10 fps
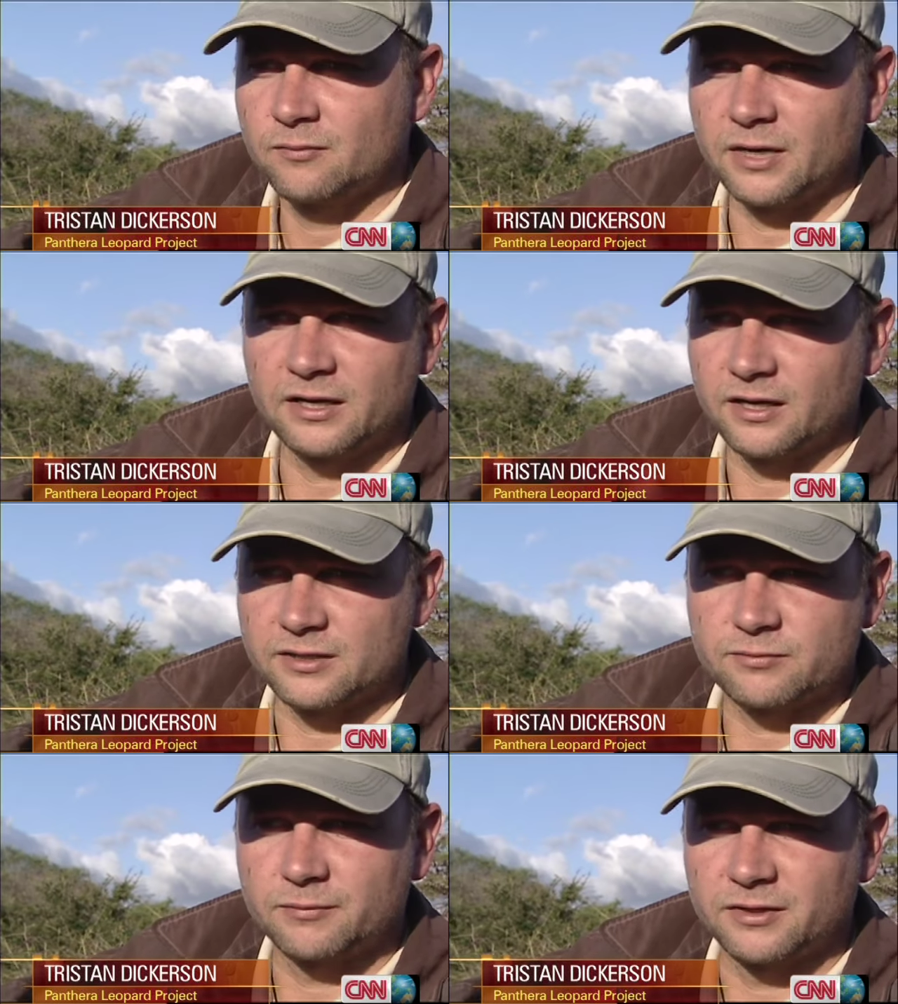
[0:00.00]
by now he's
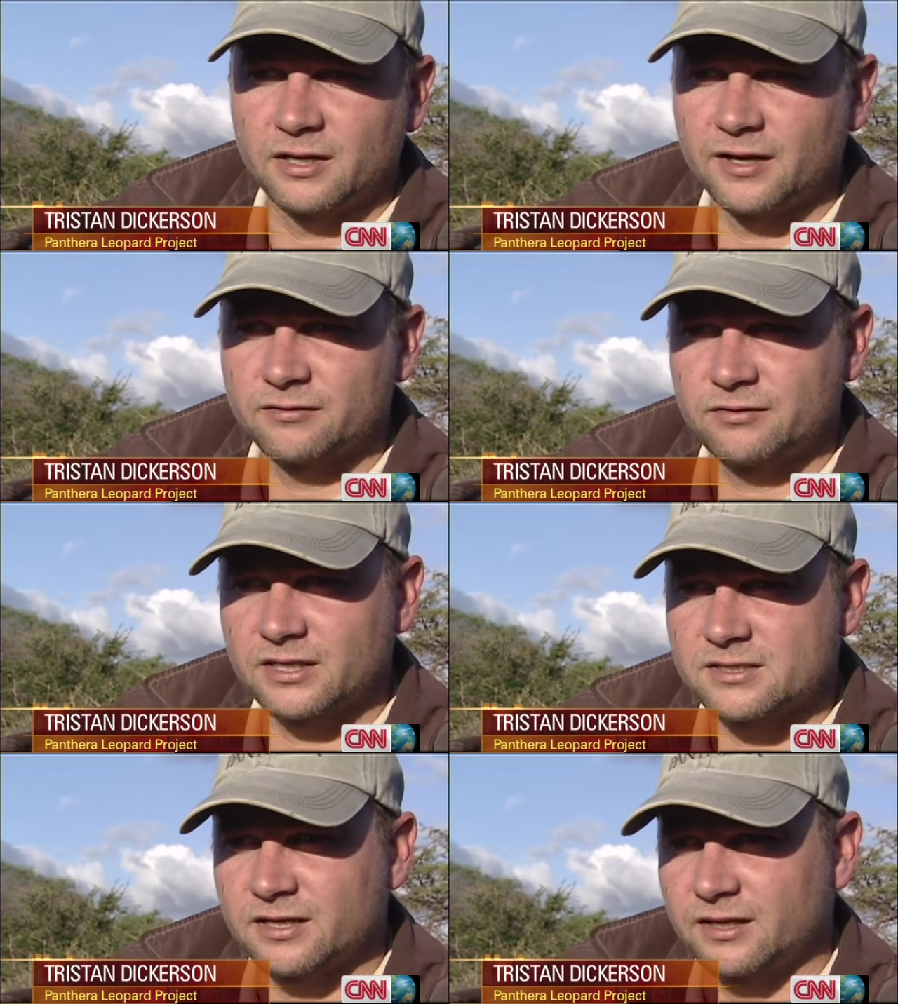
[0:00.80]
probably lying
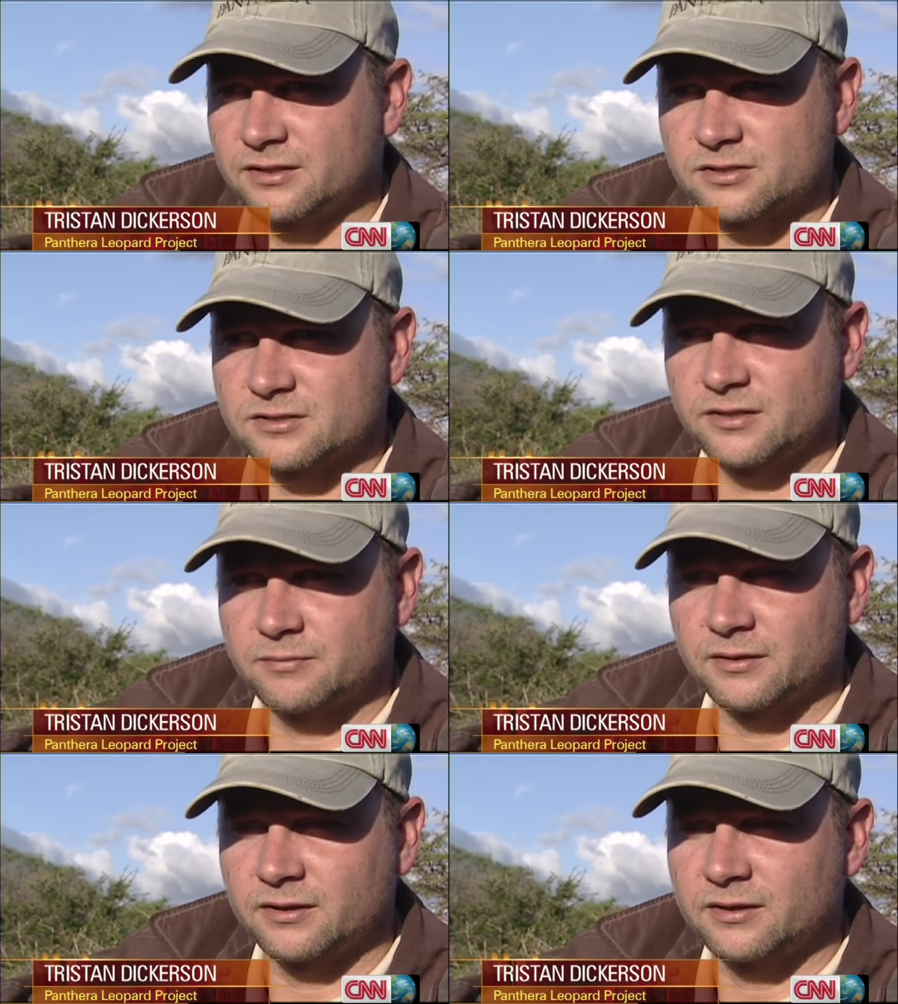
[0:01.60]
flat again, just
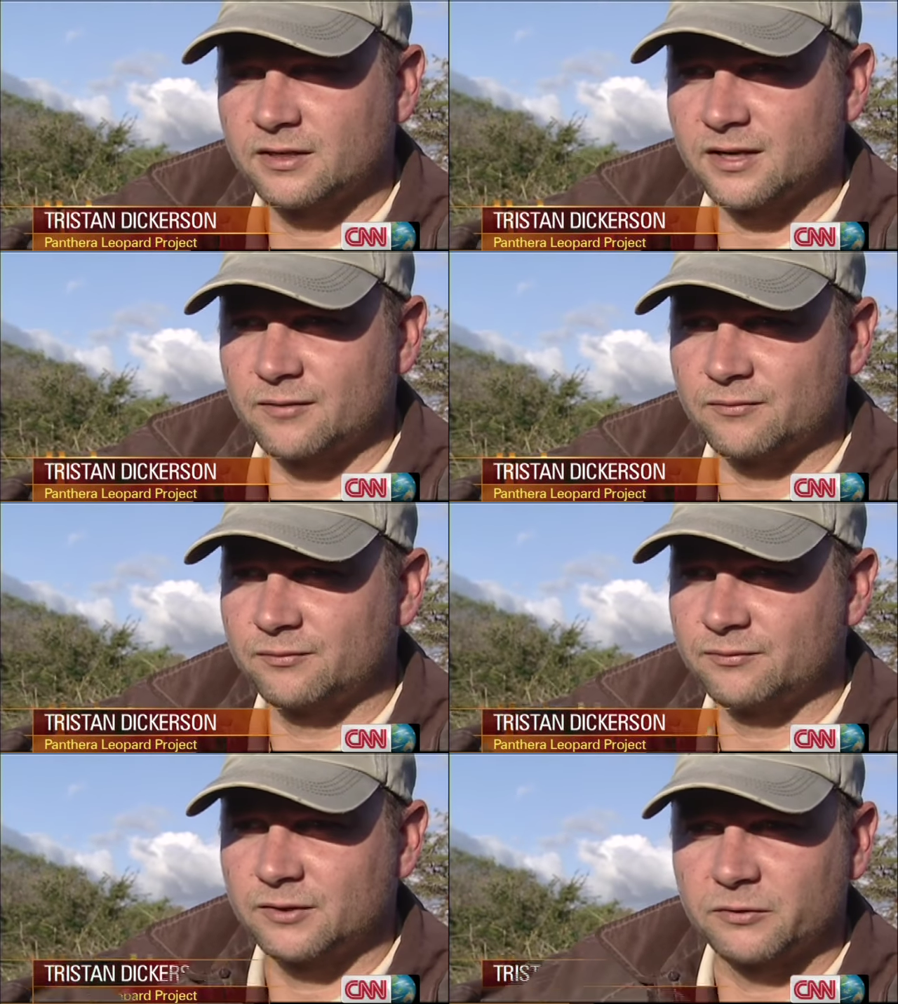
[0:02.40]
sleeping.
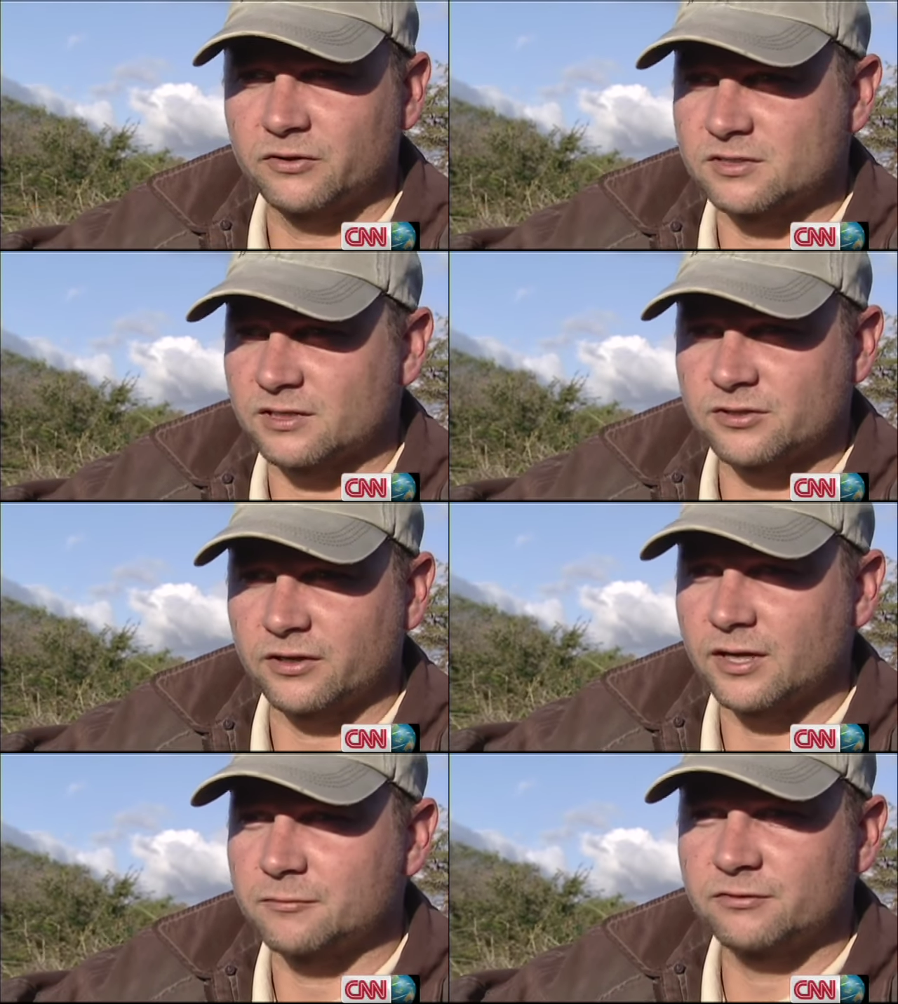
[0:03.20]
But because they're so
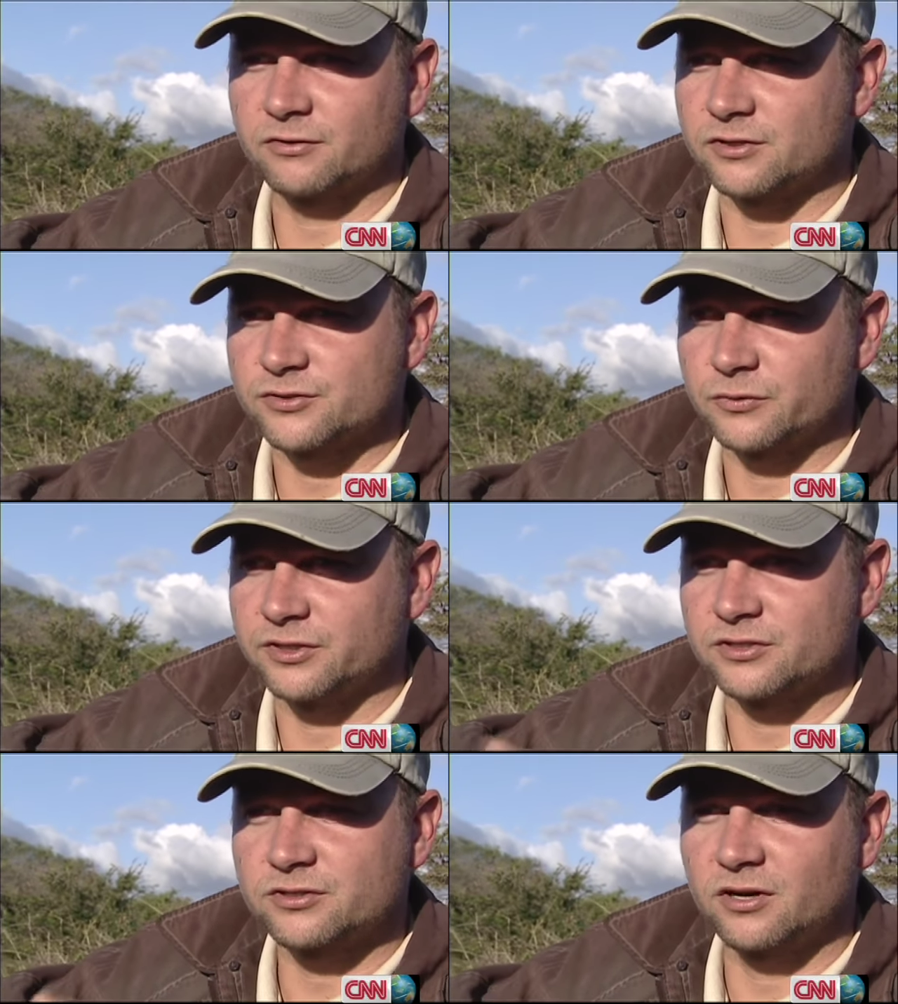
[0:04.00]
camouflaged, we
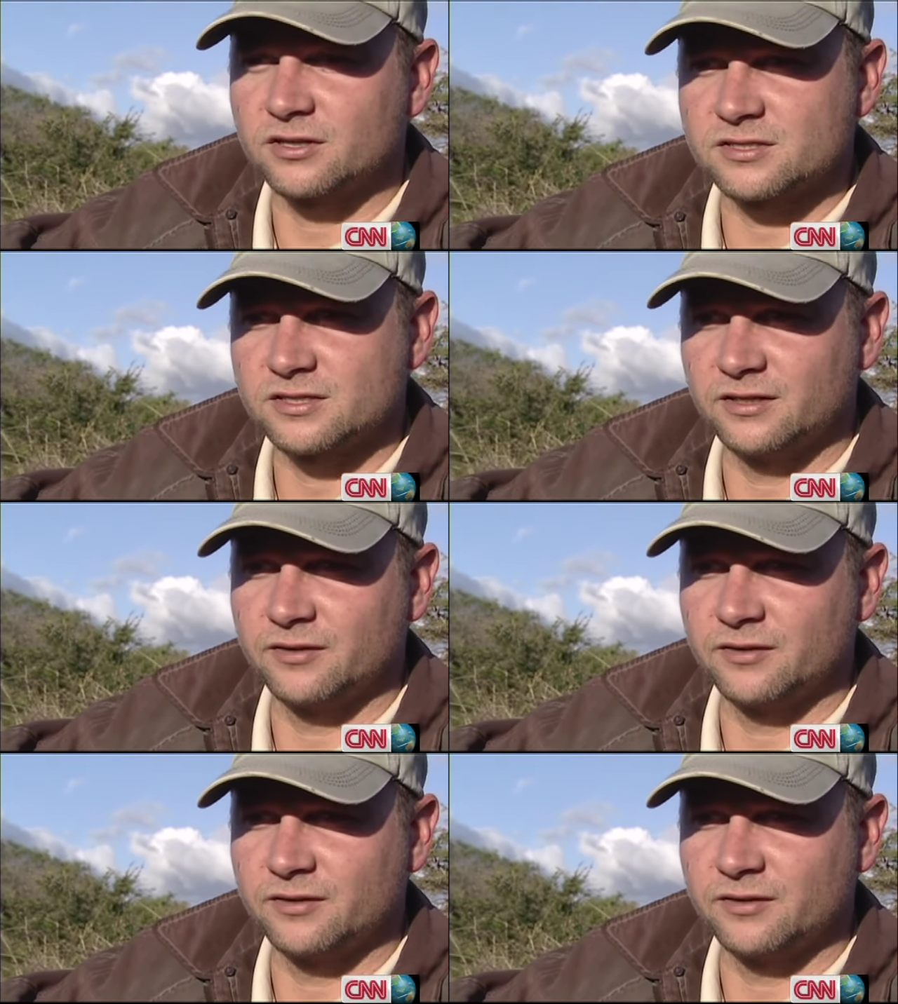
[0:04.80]
just can't see